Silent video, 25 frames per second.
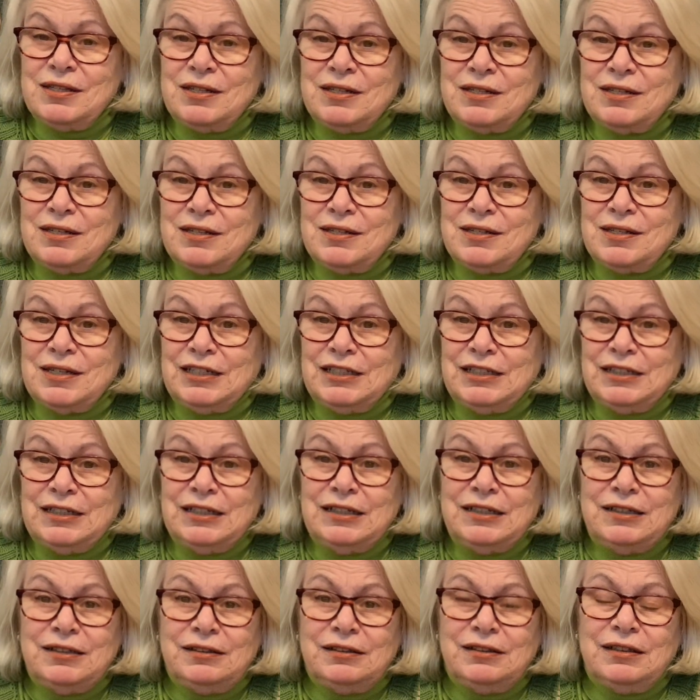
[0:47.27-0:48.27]
It's a
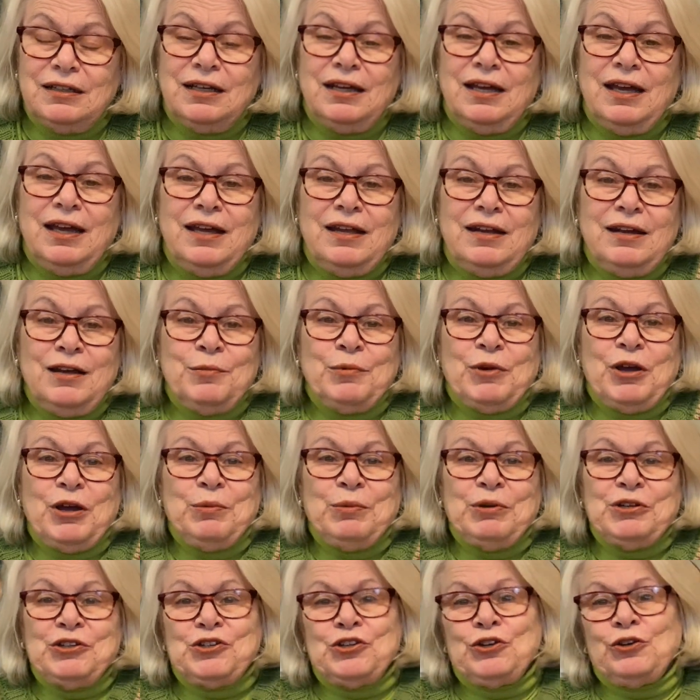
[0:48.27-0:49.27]
Sunday, and I'm
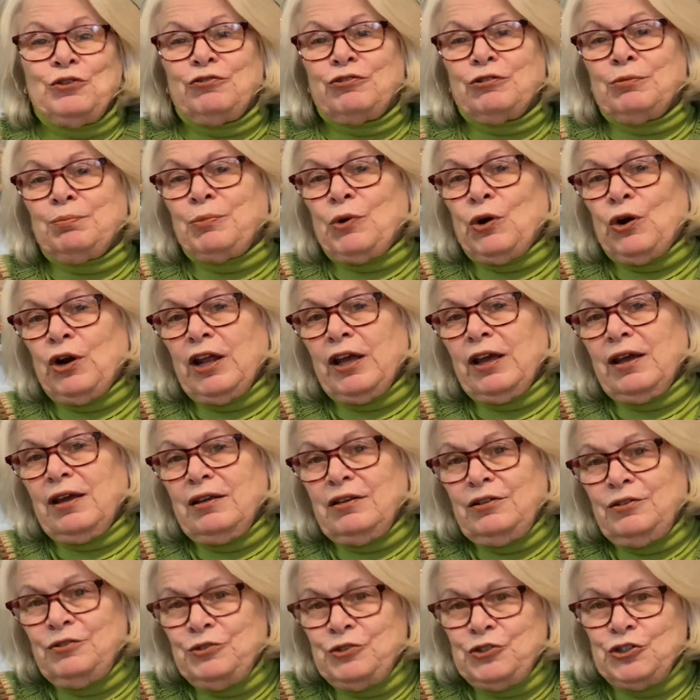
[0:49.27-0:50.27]
coming to you from
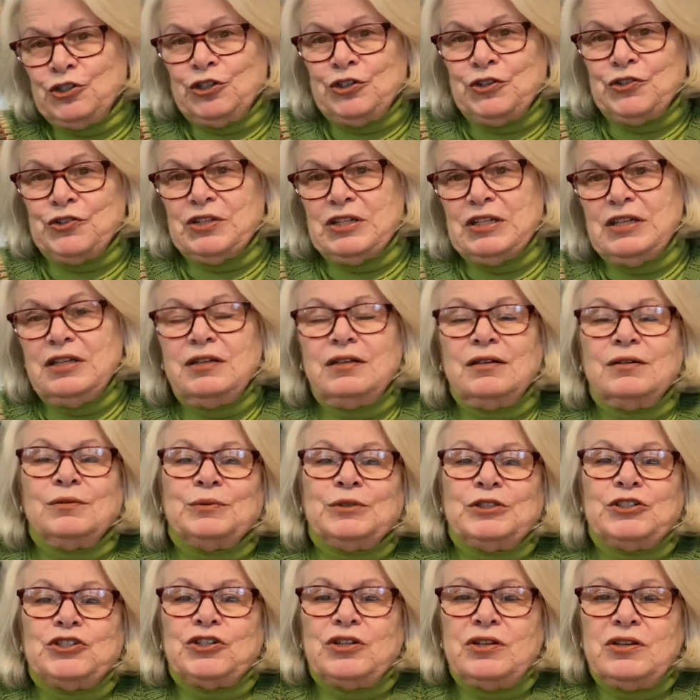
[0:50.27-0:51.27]
Barnegat, New Jersey,
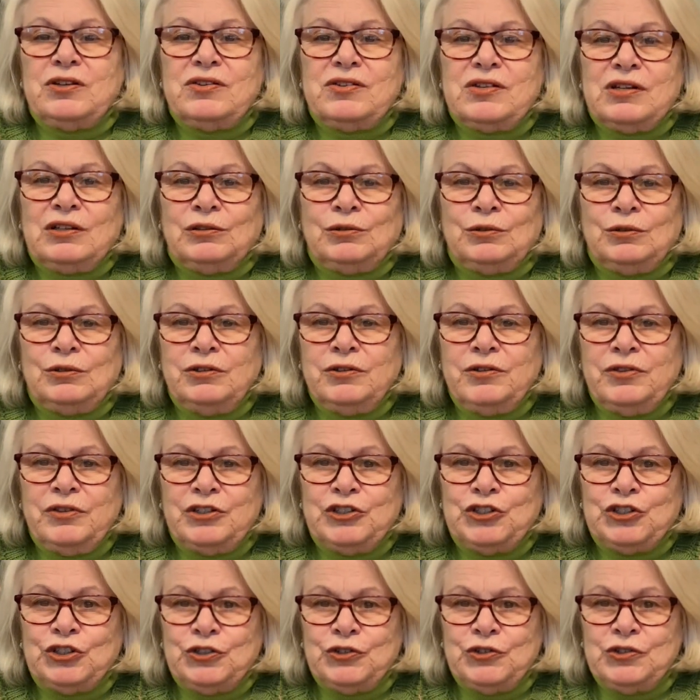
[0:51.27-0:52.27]
which is along the
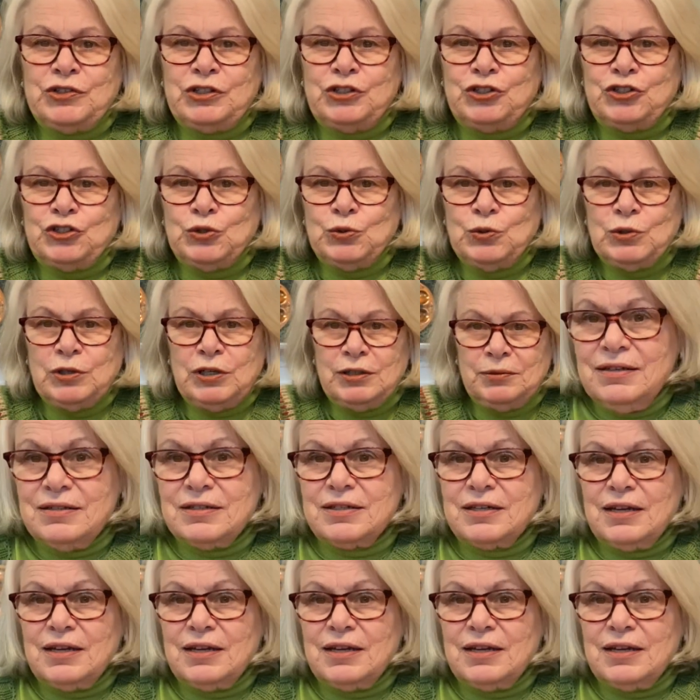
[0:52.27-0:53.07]
Jersey Shore.